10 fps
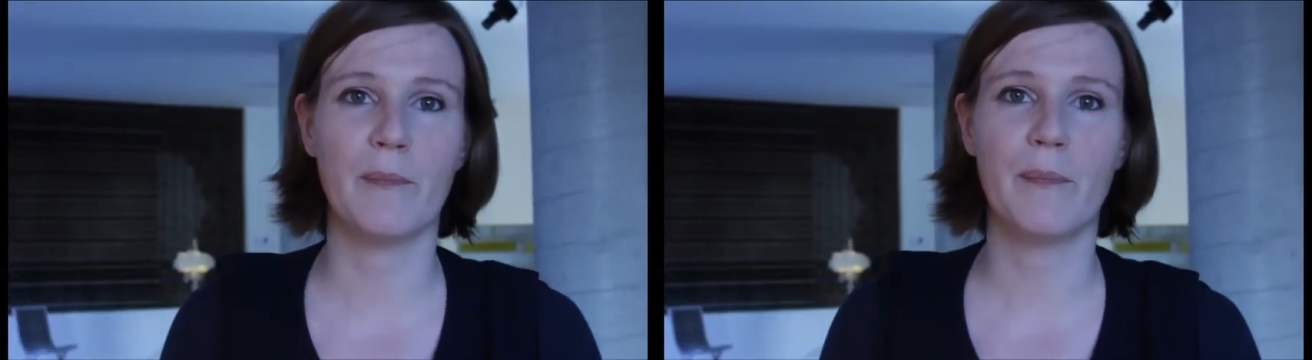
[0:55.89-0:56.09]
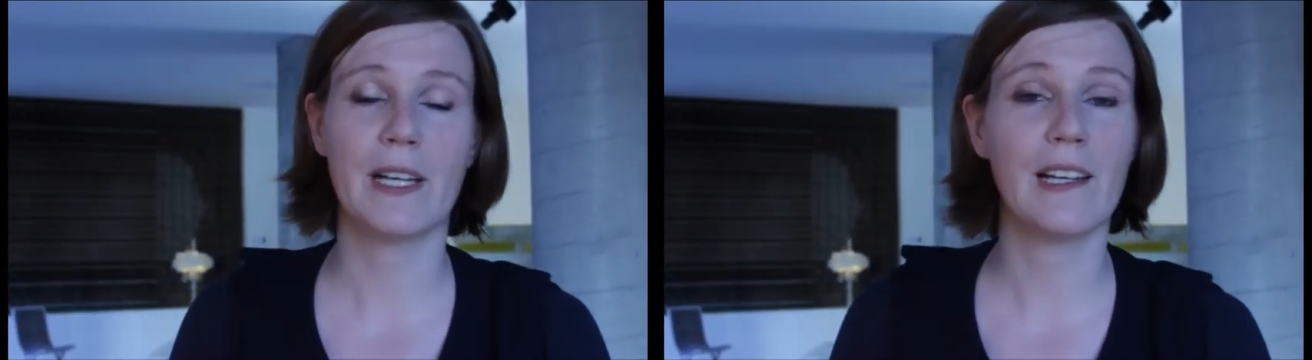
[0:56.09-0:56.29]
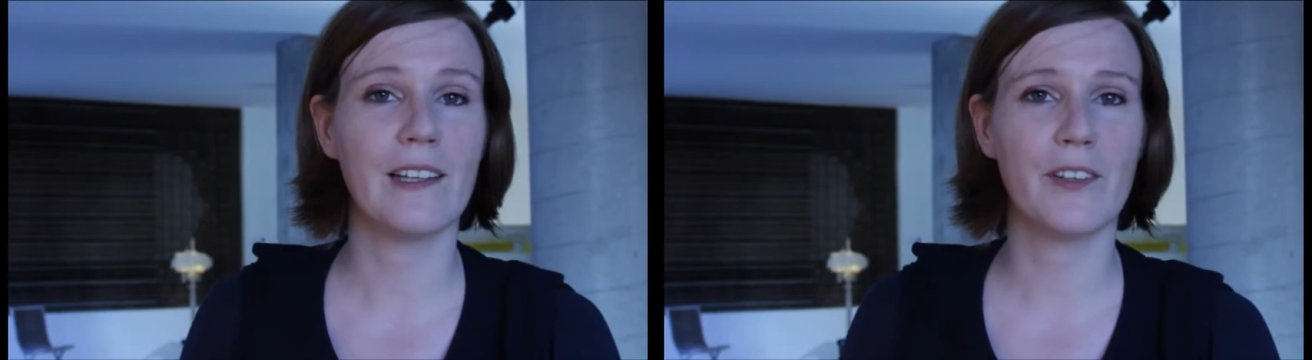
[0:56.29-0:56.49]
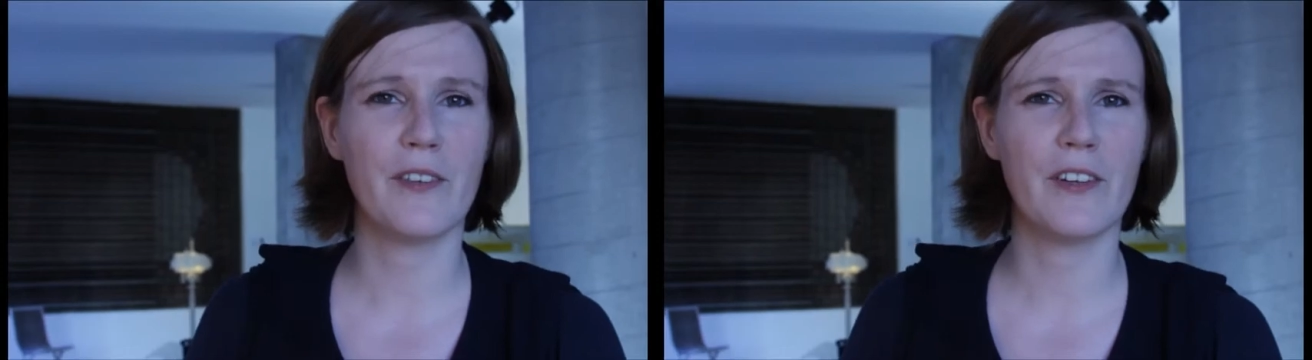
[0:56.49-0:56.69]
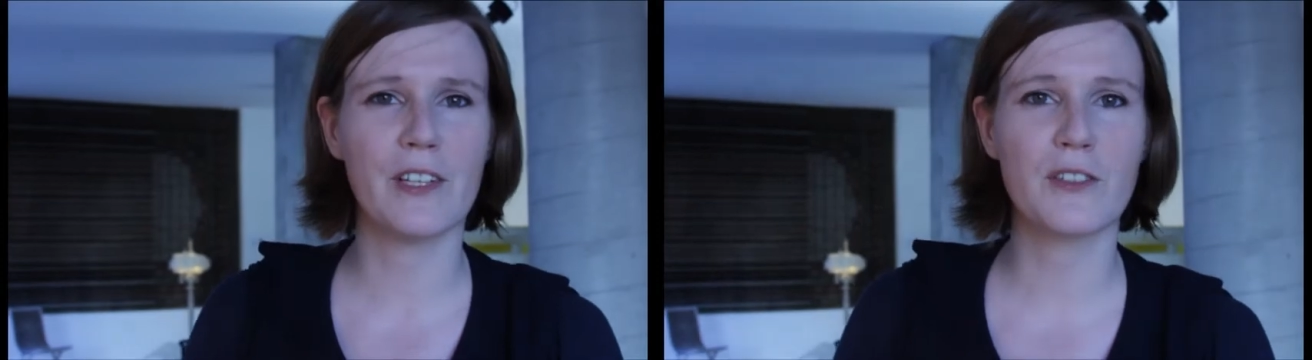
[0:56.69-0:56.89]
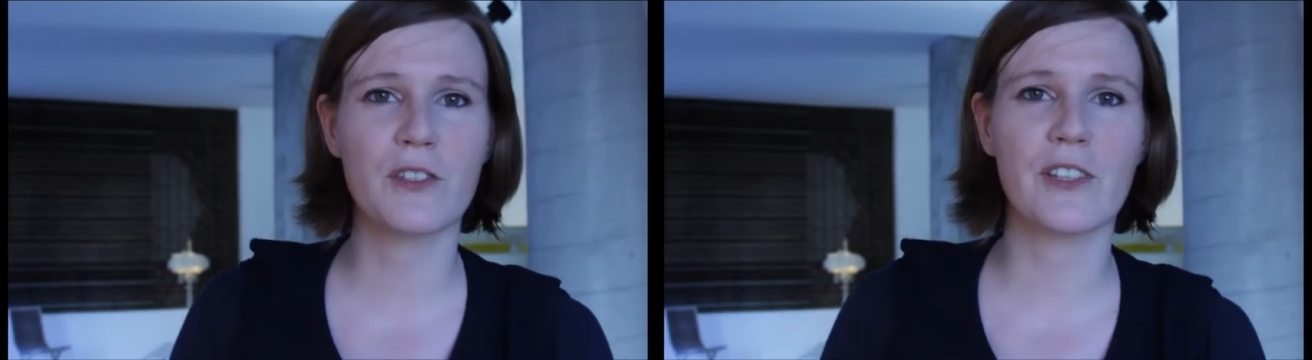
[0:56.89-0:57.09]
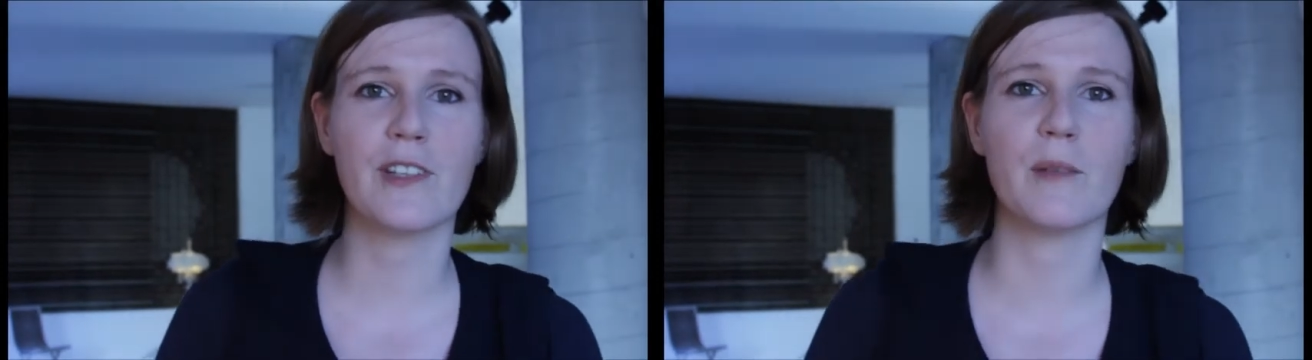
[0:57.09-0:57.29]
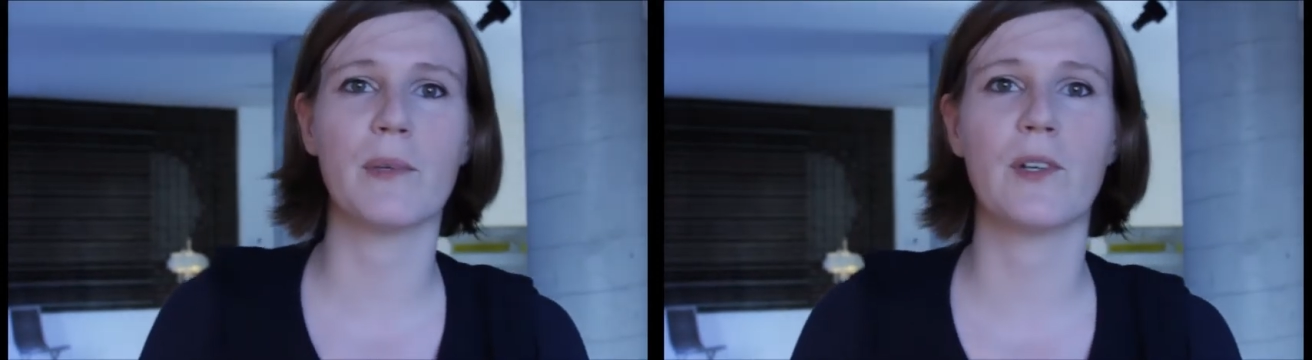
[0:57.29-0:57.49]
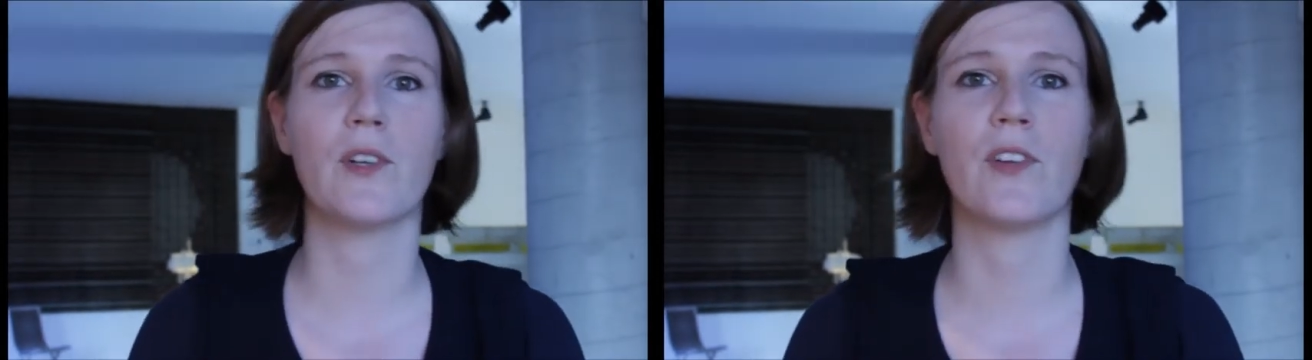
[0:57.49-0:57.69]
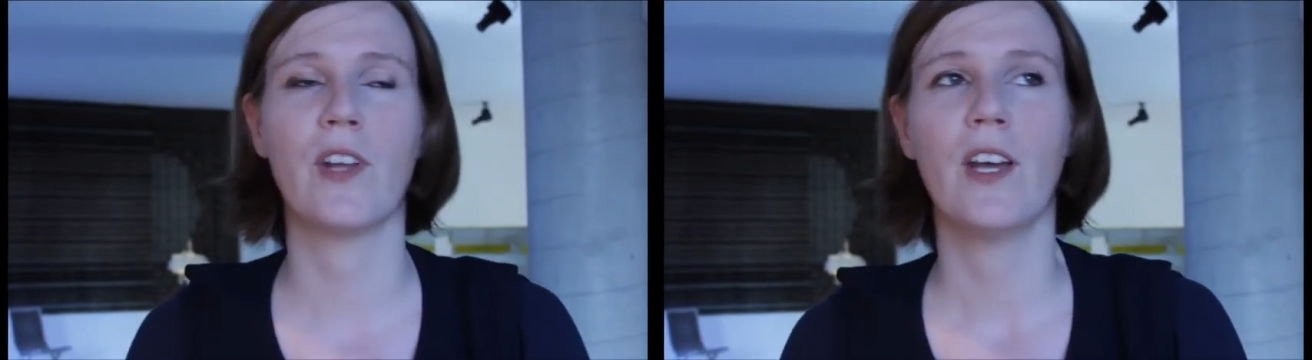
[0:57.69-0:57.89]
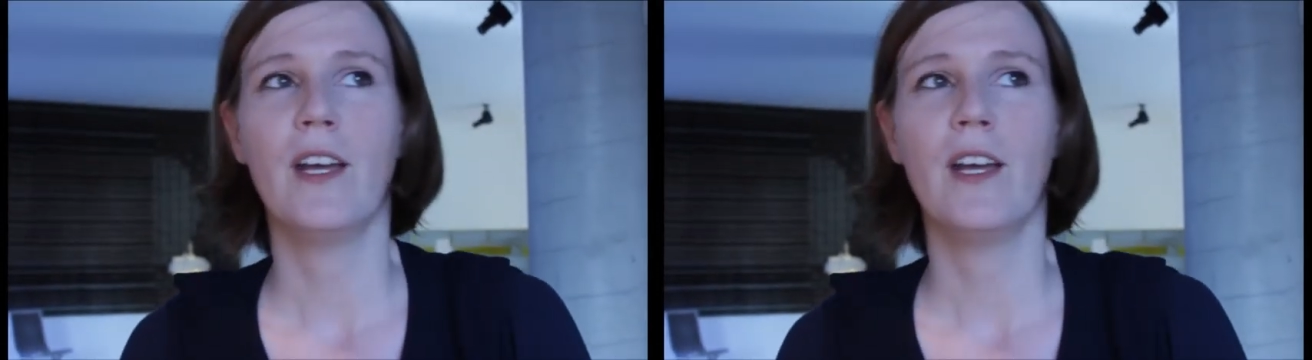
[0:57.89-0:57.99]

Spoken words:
Bakelite is very interesting because